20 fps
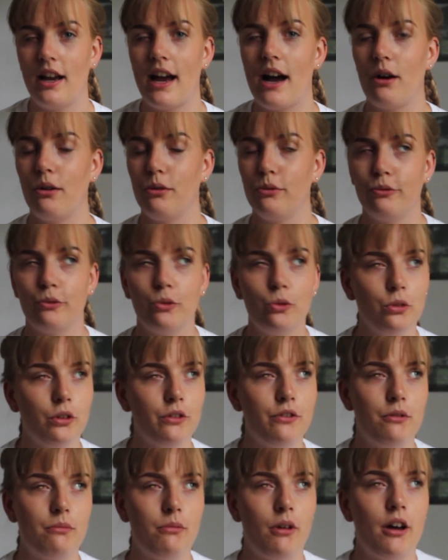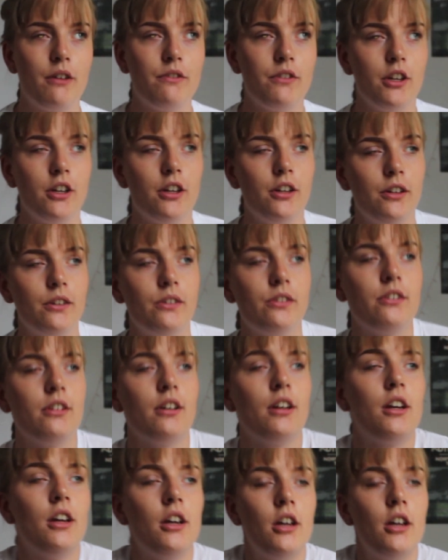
out of all of them that I've used.